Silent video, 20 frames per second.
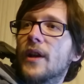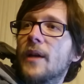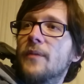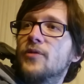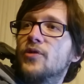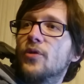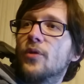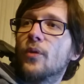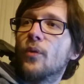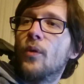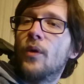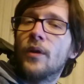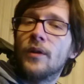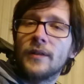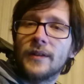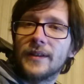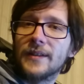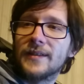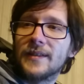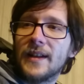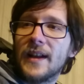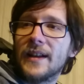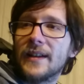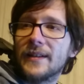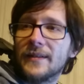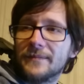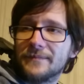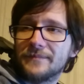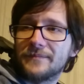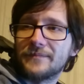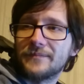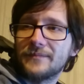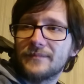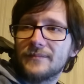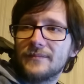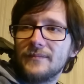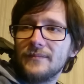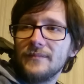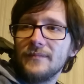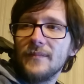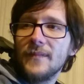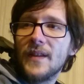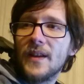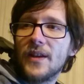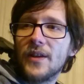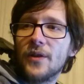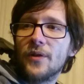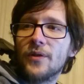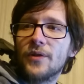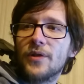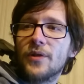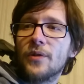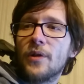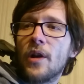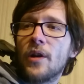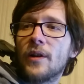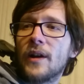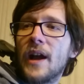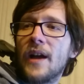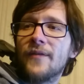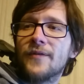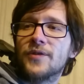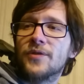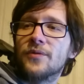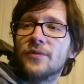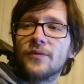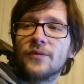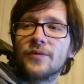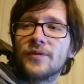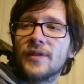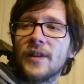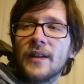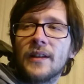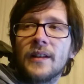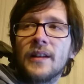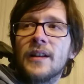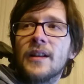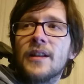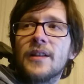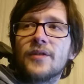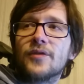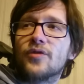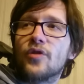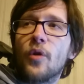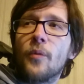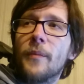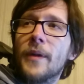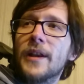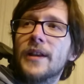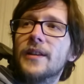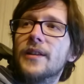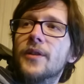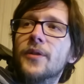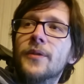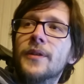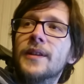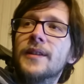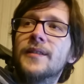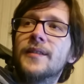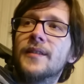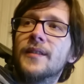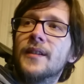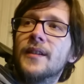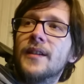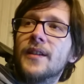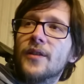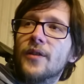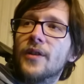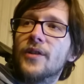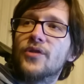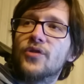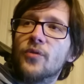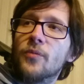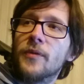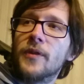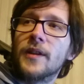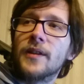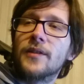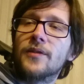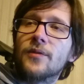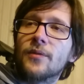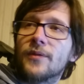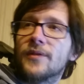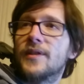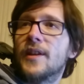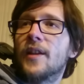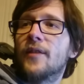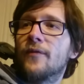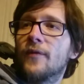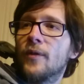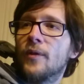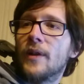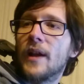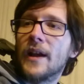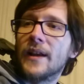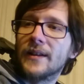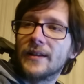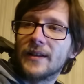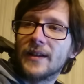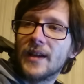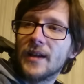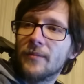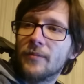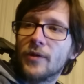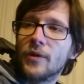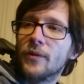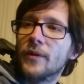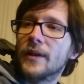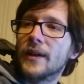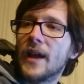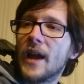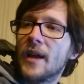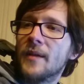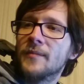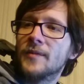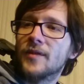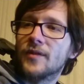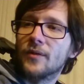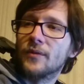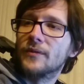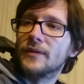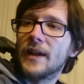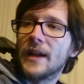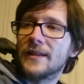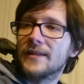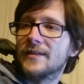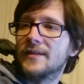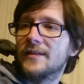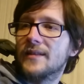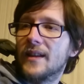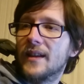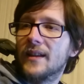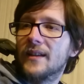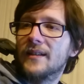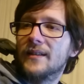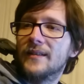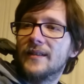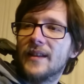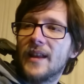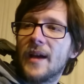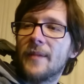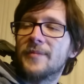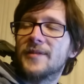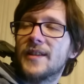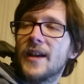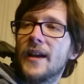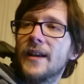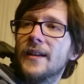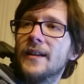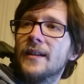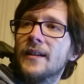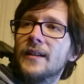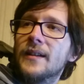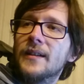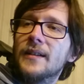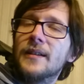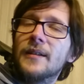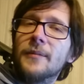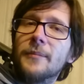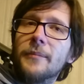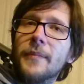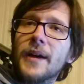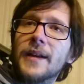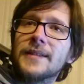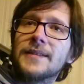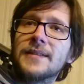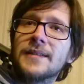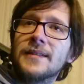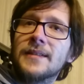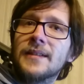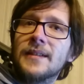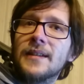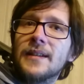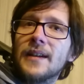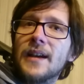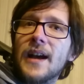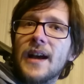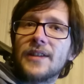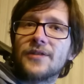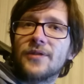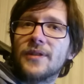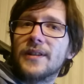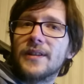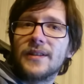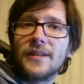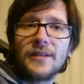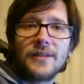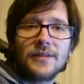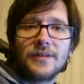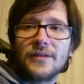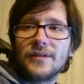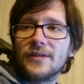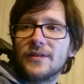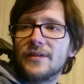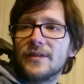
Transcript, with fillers: your game to the world it's like you you don't have to sell so many units in order to be successful and keep doing games so that's the, the upside but actually